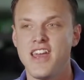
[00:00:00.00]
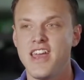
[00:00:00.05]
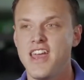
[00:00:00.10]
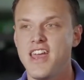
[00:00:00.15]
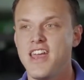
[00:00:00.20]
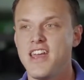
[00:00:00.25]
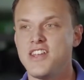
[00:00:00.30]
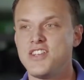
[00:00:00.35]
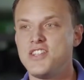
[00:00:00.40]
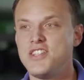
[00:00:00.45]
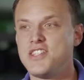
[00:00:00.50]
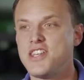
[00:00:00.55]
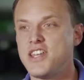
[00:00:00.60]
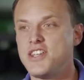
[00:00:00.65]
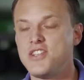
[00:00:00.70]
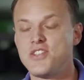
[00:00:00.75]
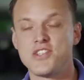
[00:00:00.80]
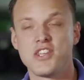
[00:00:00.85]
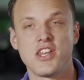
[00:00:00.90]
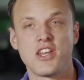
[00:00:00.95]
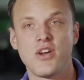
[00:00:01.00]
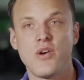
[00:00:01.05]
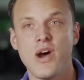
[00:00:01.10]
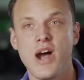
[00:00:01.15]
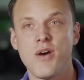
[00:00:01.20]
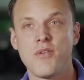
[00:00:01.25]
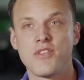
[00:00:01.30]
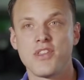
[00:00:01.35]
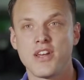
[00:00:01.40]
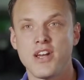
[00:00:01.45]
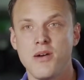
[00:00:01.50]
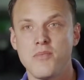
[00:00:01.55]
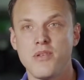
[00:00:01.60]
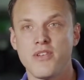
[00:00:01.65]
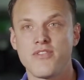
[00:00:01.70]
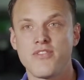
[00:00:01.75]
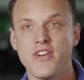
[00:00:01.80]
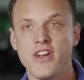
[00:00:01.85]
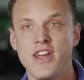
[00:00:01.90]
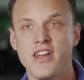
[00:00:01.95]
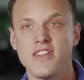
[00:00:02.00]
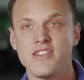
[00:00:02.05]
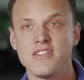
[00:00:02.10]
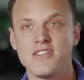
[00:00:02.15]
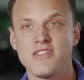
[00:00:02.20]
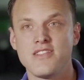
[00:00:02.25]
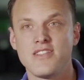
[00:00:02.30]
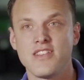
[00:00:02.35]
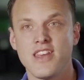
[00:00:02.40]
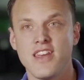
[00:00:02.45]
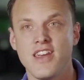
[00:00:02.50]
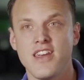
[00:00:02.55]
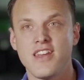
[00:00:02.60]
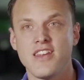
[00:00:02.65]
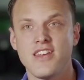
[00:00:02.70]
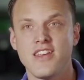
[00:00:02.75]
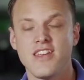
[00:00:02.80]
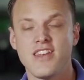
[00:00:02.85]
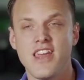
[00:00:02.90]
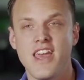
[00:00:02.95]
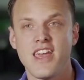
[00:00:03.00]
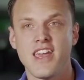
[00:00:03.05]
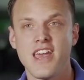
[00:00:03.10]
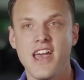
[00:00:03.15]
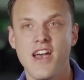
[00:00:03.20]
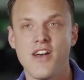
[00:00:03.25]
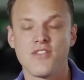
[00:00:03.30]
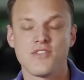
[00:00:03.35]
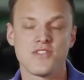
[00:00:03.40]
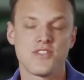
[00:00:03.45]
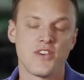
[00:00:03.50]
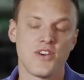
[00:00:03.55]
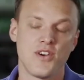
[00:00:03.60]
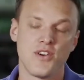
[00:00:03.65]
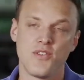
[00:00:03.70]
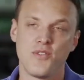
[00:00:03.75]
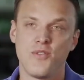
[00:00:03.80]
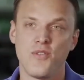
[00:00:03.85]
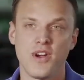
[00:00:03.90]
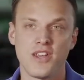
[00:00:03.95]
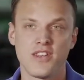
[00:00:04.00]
and she said she's going to go out with a couple of friends and hang out, so